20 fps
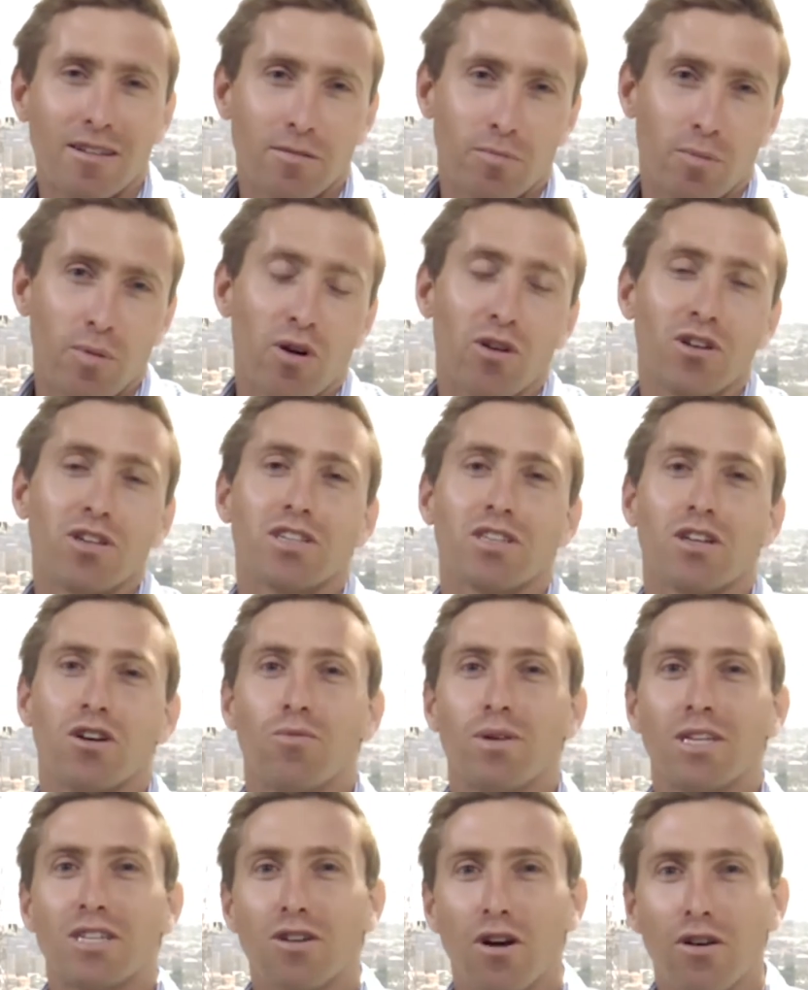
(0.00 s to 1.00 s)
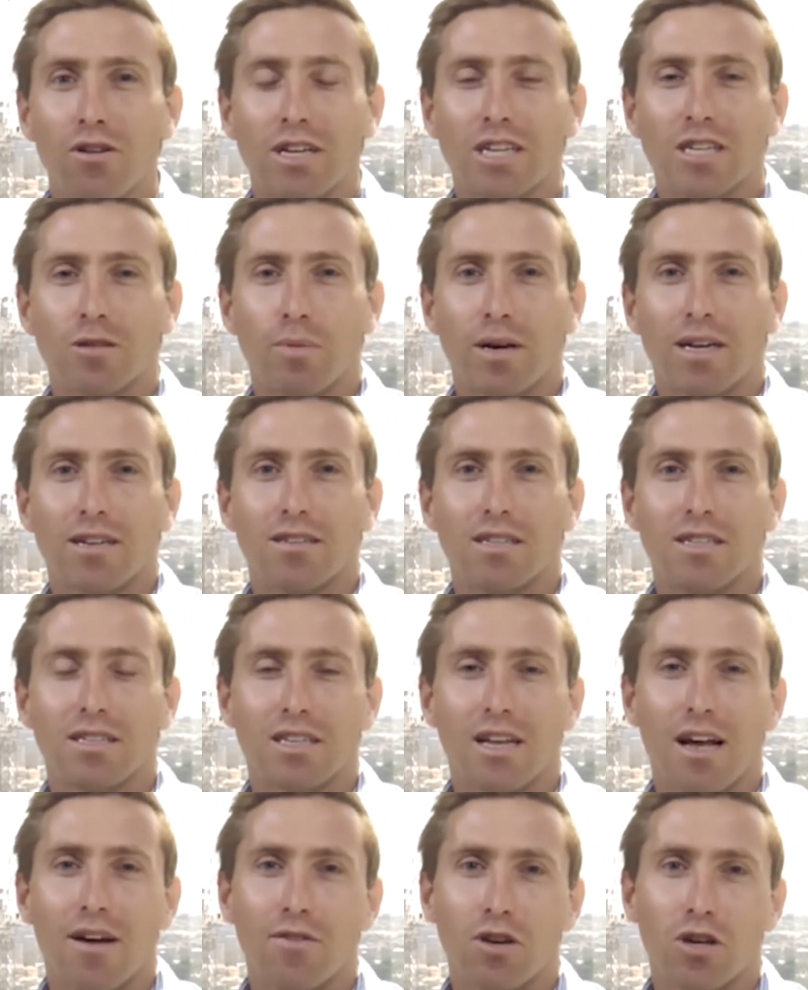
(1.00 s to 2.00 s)
To be honest though, we don't expect
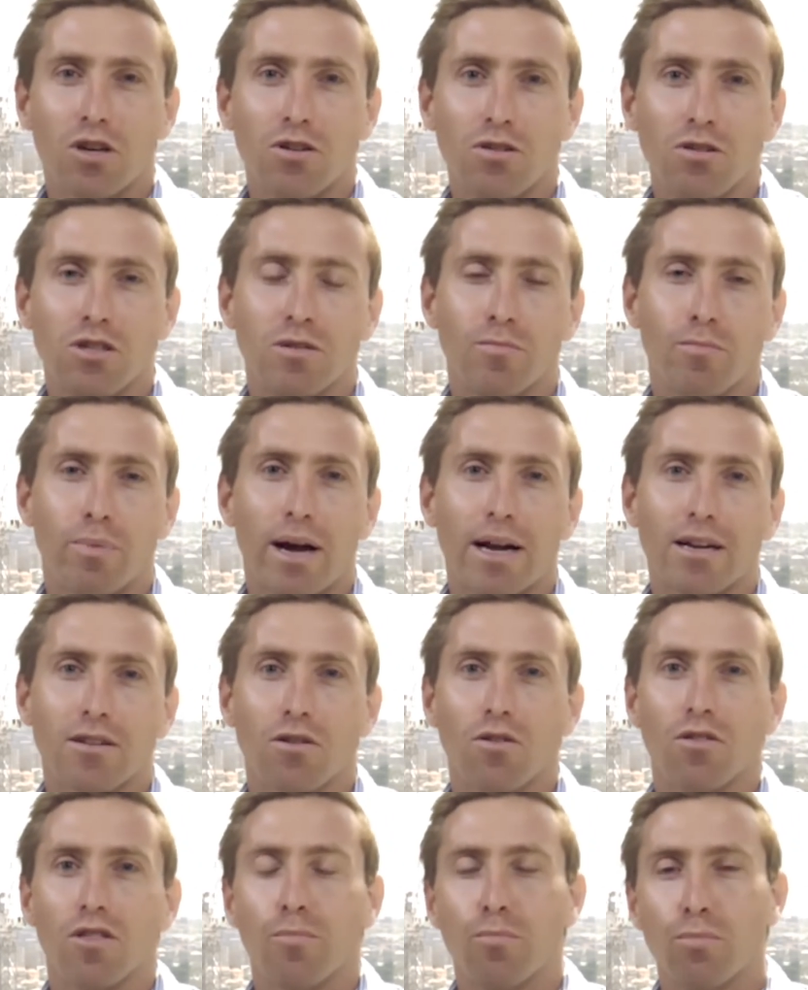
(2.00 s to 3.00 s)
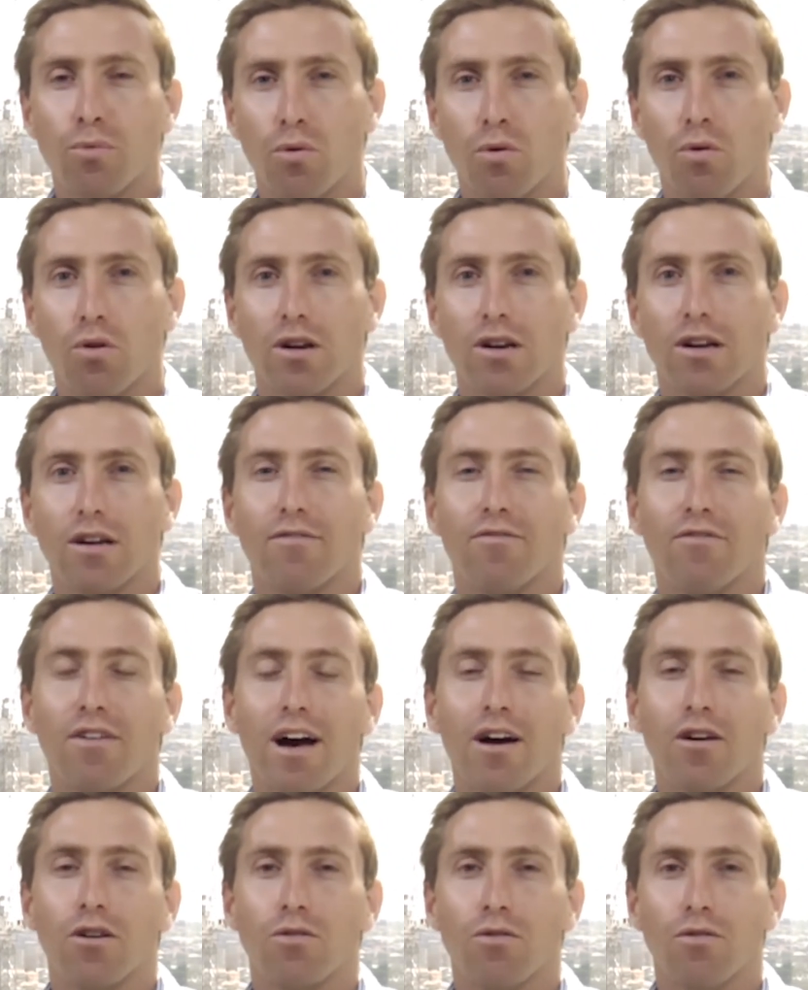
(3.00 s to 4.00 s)
this to have a huge impact on the broader
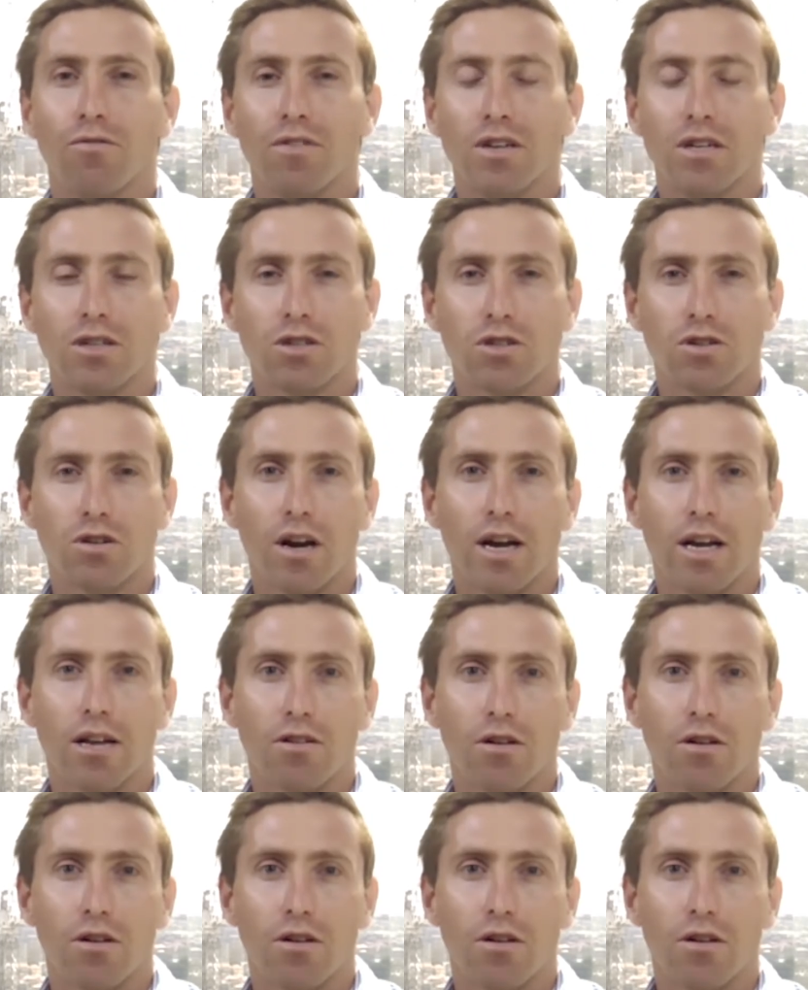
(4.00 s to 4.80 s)
value of the Australian